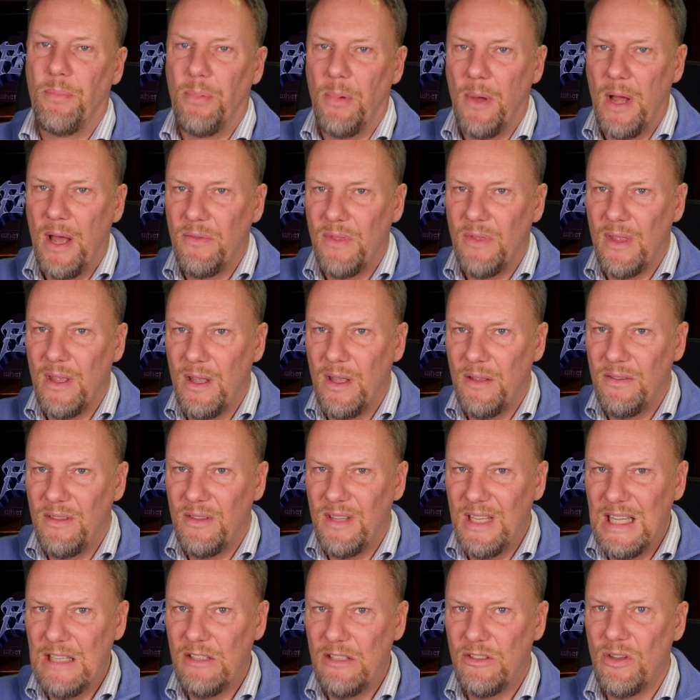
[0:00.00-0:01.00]
and
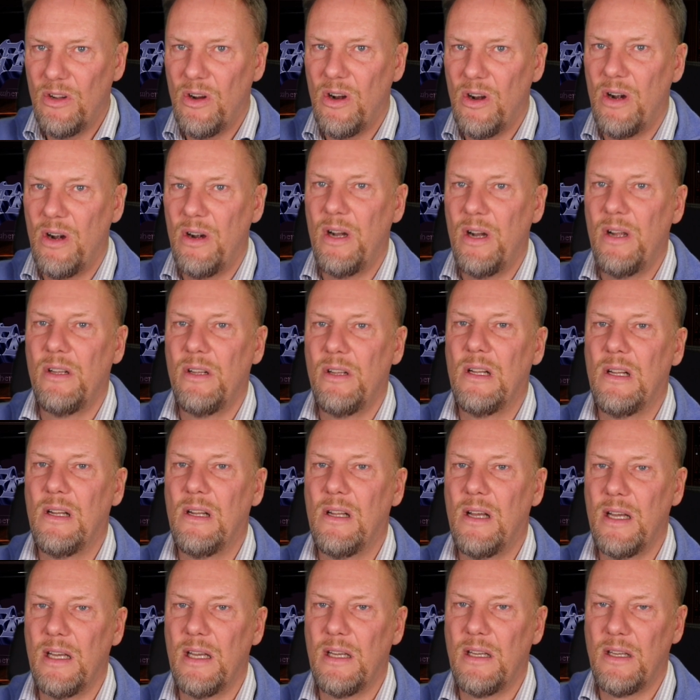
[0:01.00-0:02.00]
these are
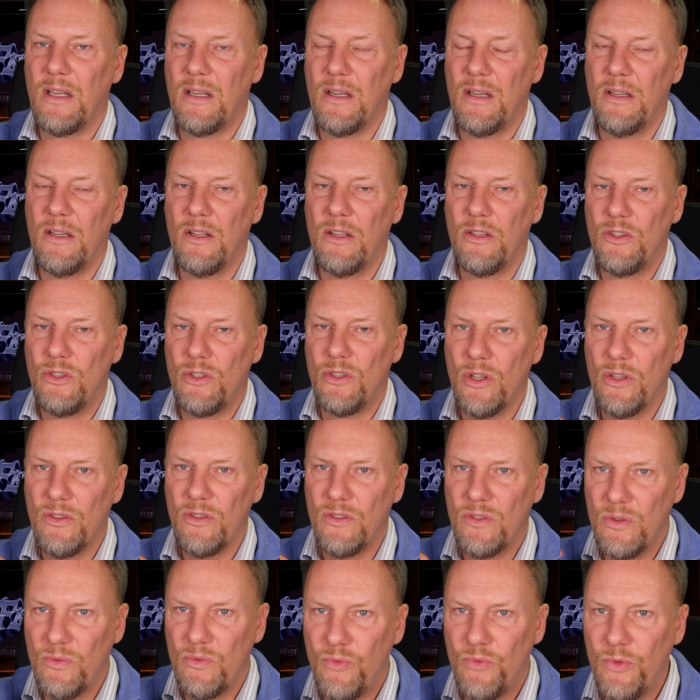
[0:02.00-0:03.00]
like
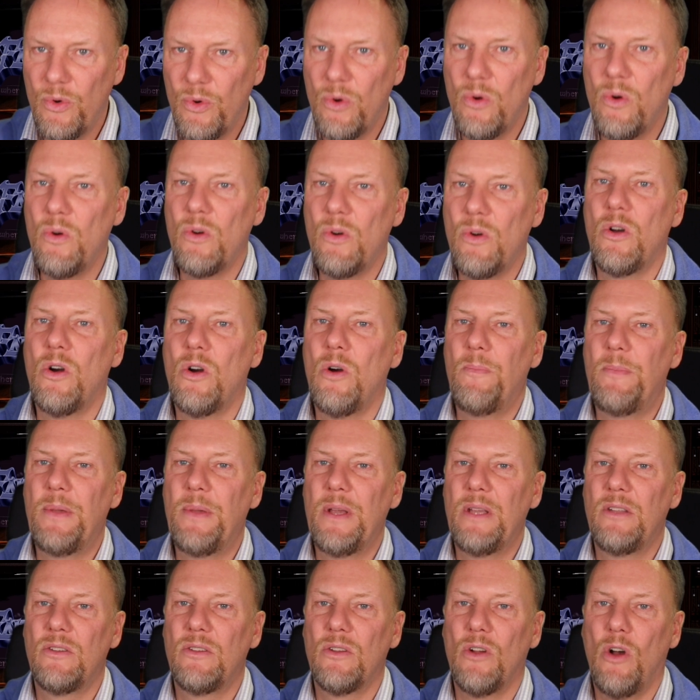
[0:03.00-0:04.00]
just raw
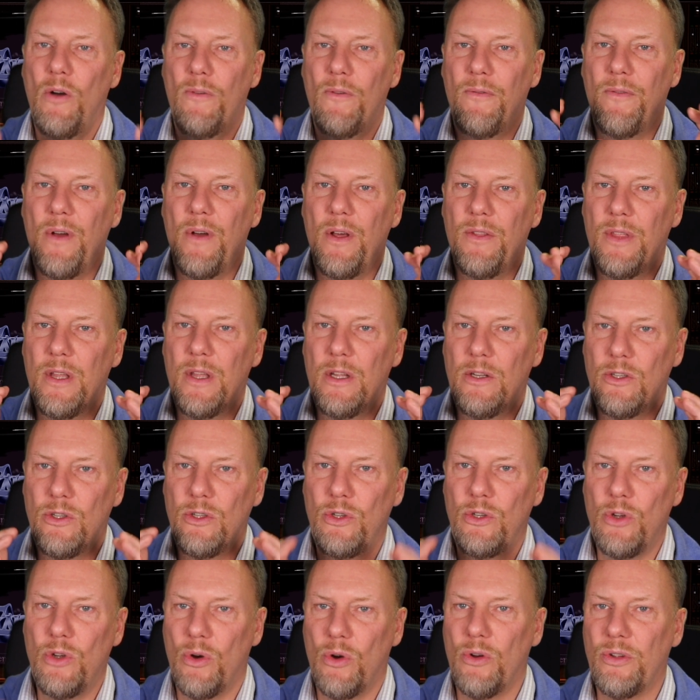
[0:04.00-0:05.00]
copies of the
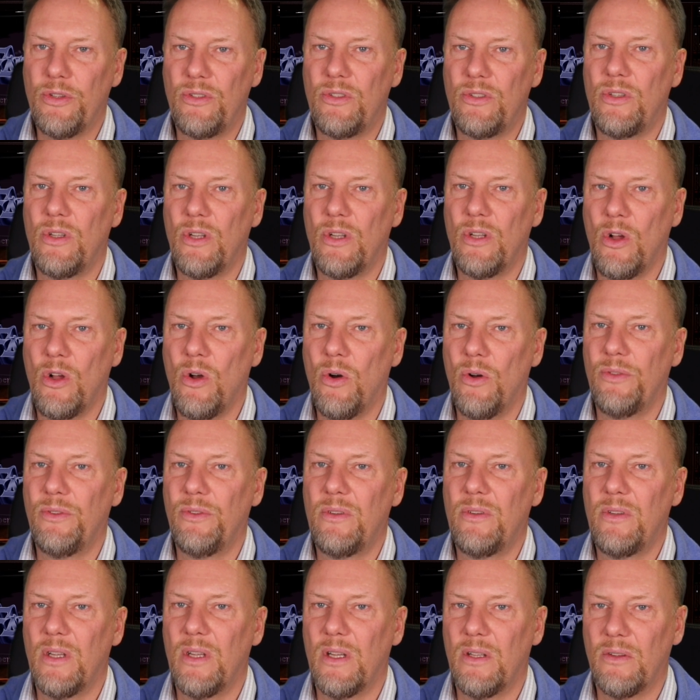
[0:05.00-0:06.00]
DOS
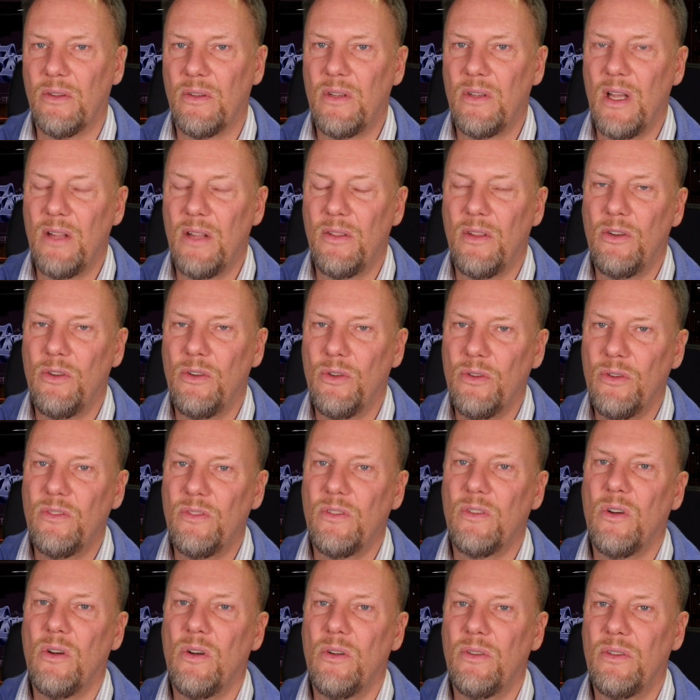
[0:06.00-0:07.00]
content, and the
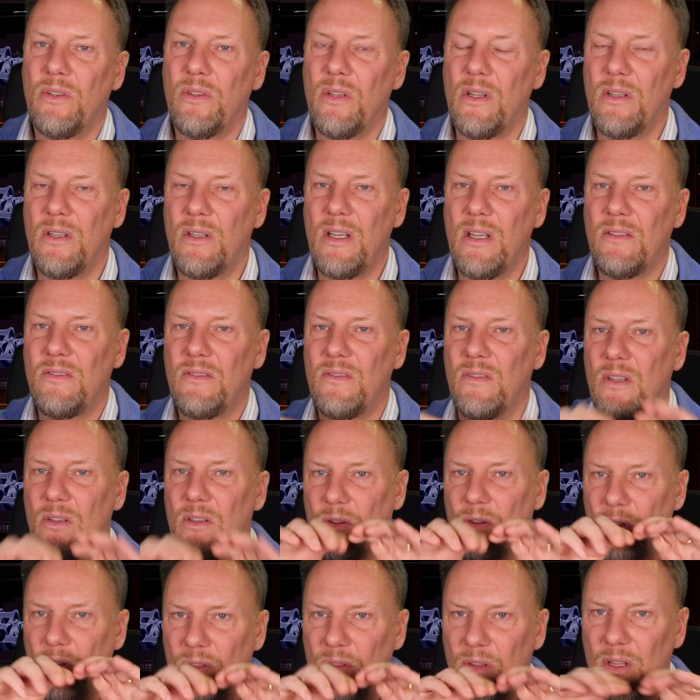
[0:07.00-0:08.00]
DOS content is
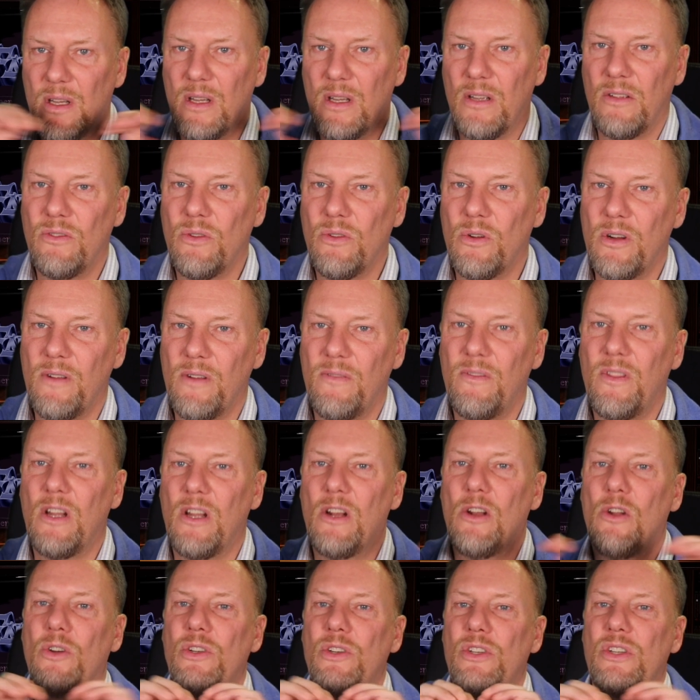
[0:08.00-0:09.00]
on the sort of the
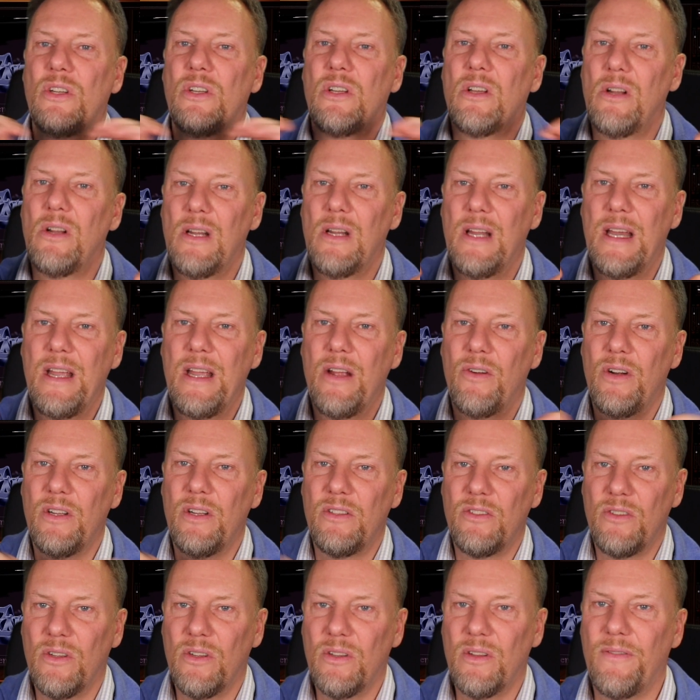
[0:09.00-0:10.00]
logical layer.
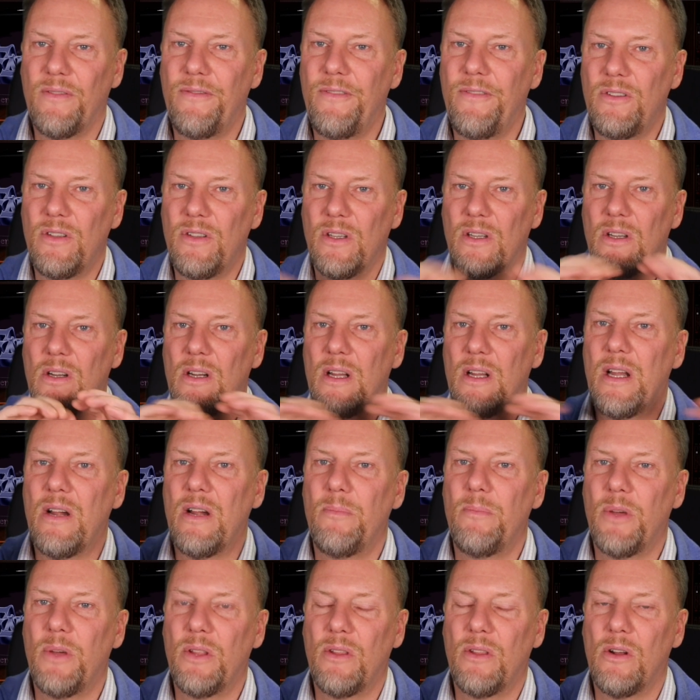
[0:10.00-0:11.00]
It's not the physical
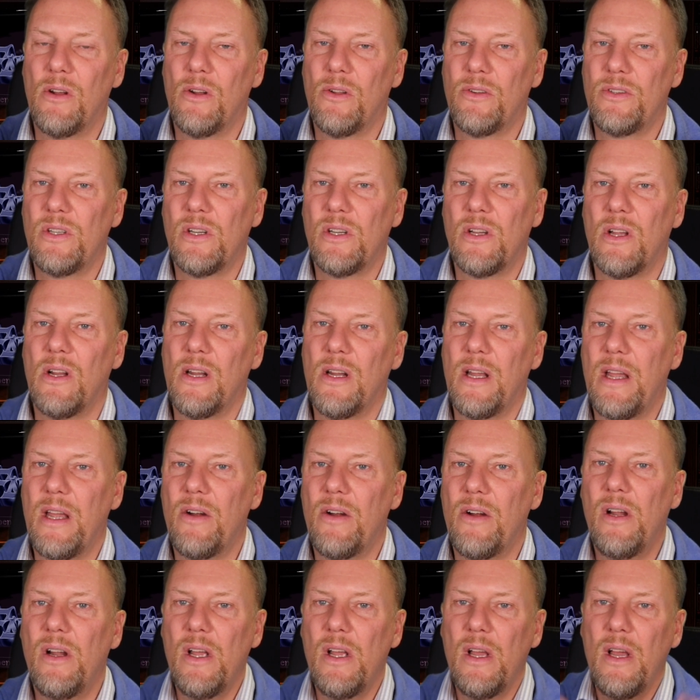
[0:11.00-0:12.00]
layer, but the logical layer,